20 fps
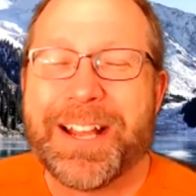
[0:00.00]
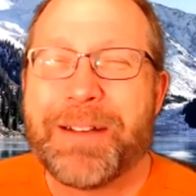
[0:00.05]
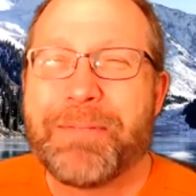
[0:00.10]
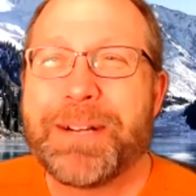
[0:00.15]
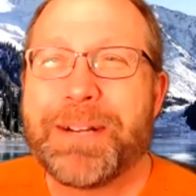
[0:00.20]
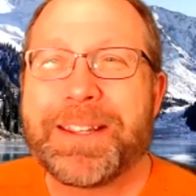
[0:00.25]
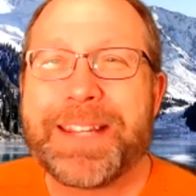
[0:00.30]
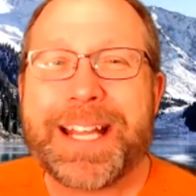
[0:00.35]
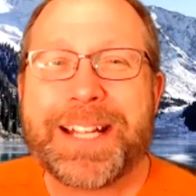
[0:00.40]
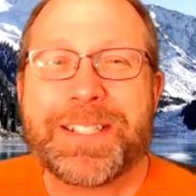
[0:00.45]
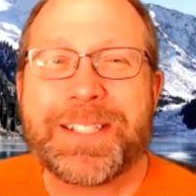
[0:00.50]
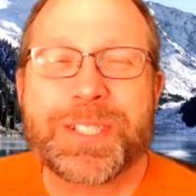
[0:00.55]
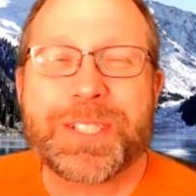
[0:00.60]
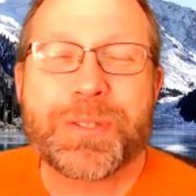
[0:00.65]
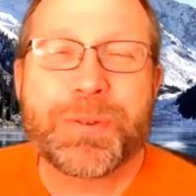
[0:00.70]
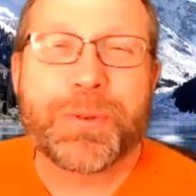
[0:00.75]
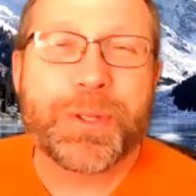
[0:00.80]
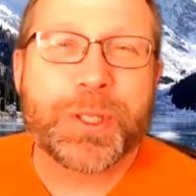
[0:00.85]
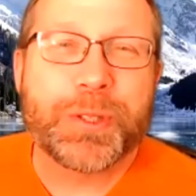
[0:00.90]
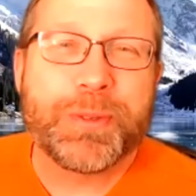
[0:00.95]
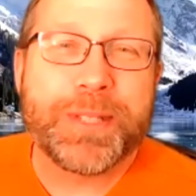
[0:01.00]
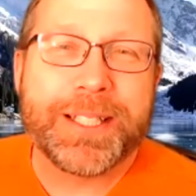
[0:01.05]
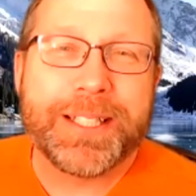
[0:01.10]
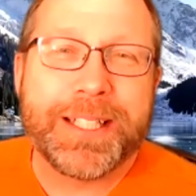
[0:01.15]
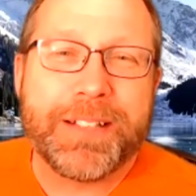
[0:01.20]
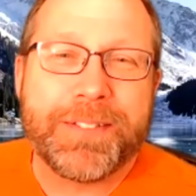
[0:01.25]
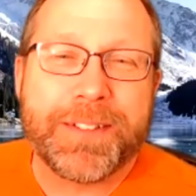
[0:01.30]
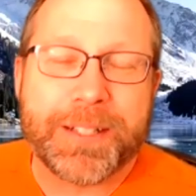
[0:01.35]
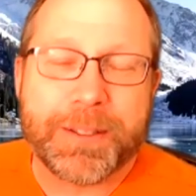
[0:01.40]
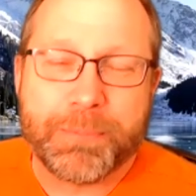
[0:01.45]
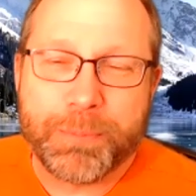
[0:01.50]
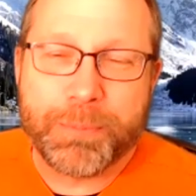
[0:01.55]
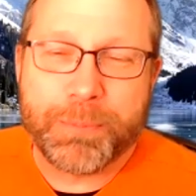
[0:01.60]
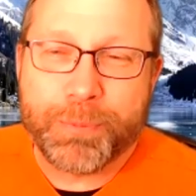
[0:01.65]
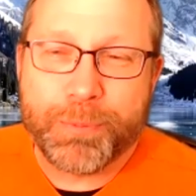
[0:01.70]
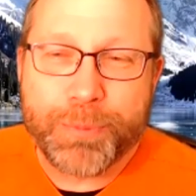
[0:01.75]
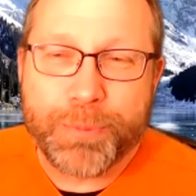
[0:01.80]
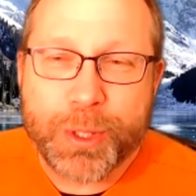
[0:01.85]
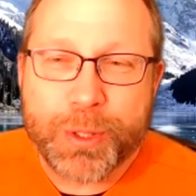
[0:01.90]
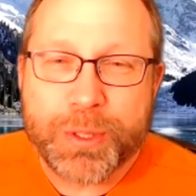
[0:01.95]
but that's the world we live in.
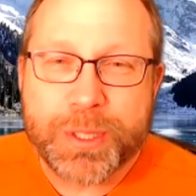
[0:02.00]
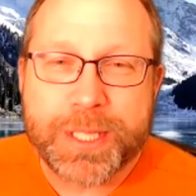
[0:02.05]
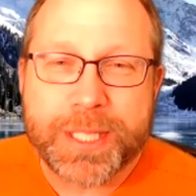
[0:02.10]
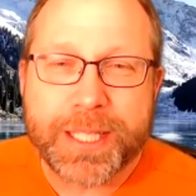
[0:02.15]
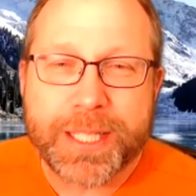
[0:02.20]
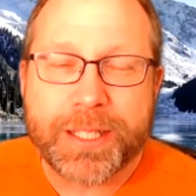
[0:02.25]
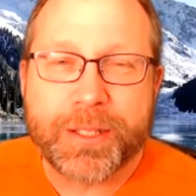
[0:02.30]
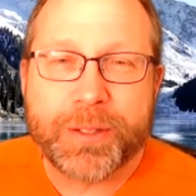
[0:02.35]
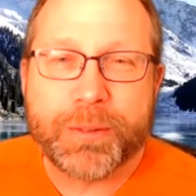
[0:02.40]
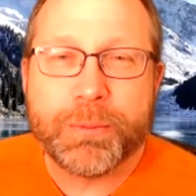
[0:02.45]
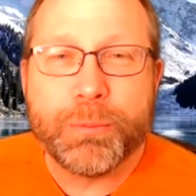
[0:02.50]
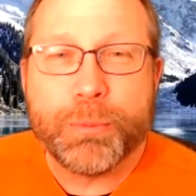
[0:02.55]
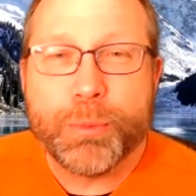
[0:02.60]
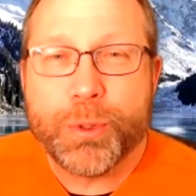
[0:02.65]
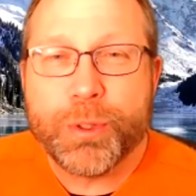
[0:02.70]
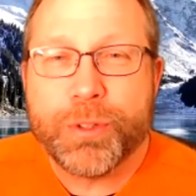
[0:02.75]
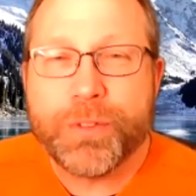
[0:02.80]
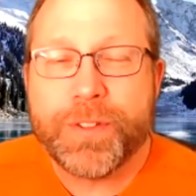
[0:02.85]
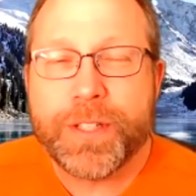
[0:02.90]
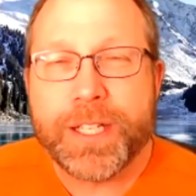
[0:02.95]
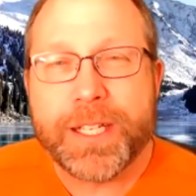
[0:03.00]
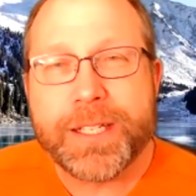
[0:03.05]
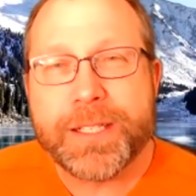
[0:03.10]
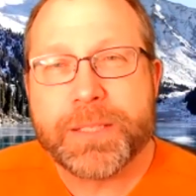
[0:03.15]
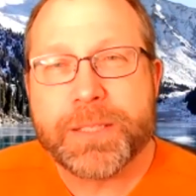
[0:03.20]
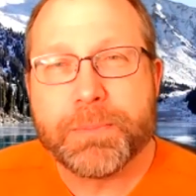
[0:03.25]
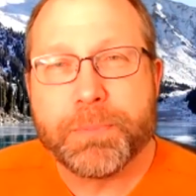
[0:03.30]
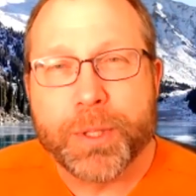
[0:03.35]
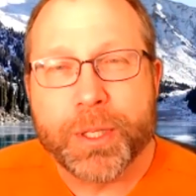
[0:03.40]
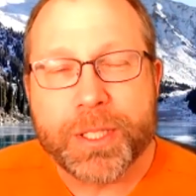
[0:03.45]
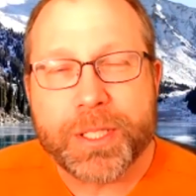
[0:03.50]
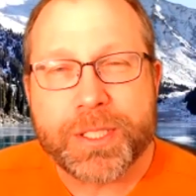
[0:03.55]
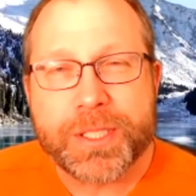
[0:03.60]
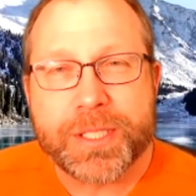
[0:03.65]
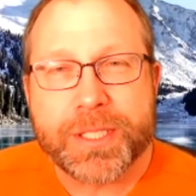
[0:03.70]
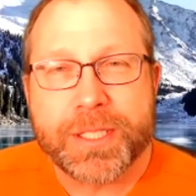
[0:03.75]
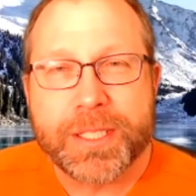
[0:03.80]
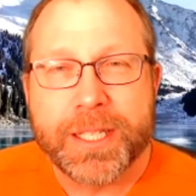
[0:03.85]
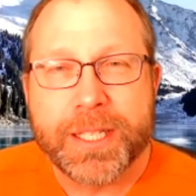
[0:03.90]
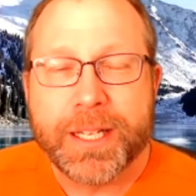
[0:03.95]
Music, movies,
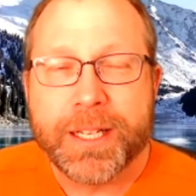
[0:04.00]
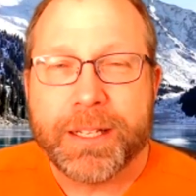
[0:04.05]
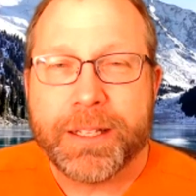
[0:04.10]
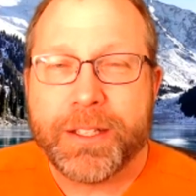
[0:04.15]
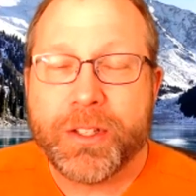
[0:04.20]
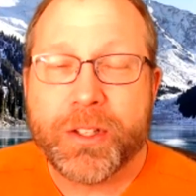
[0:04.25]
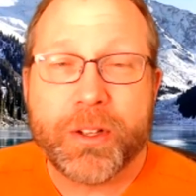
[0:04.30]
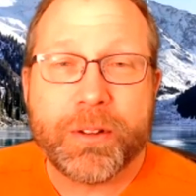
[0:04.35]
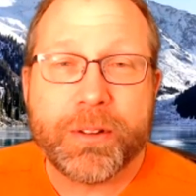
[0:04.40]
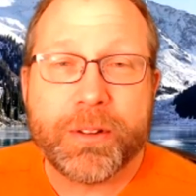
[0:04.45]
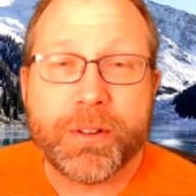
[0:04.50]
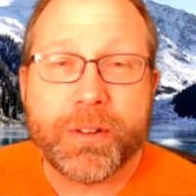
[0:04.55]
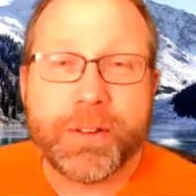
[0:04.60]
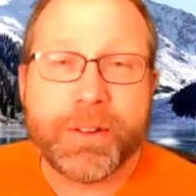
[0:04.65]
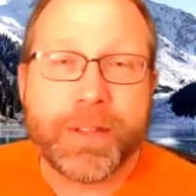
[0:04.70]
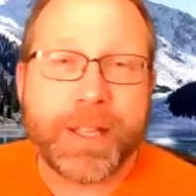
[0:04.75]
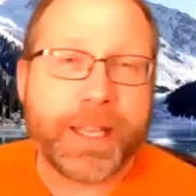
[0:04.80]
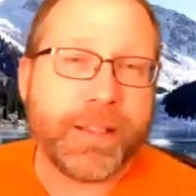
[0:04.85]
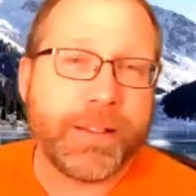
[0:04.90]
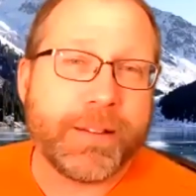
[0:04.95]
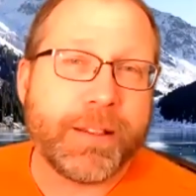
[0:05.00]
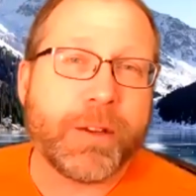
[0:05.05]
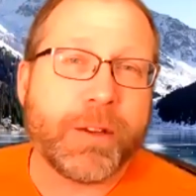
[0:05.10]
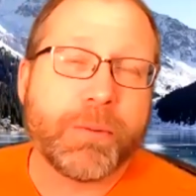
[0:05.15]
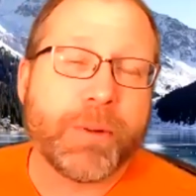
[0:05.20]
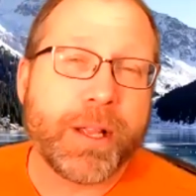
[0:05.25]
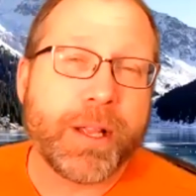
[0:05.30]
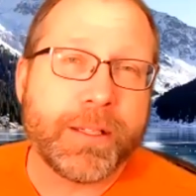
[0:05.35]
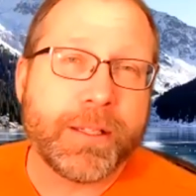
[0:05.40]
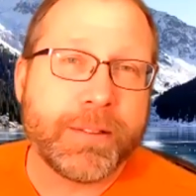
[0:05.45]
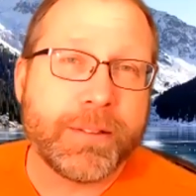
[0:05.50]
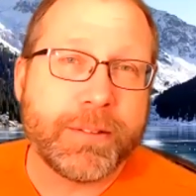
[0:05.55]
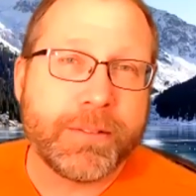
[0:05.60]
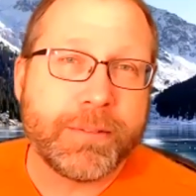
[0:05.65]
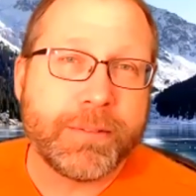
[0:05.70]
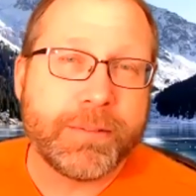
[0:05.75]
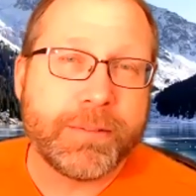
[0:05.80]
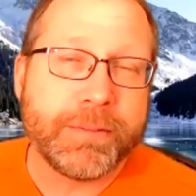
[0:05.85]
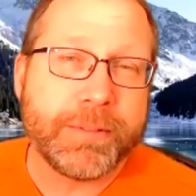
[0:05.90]
books. They run.